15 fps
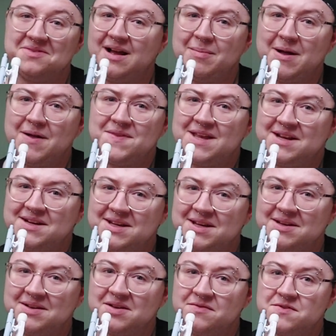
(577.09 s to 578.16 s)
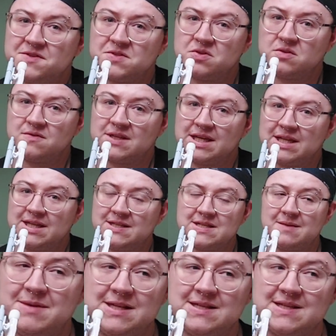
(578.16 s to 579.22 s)
about the ending of the Song of Achilles.
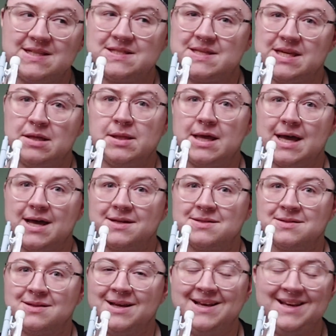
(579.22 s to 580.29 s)
I mean, it's the Iliad.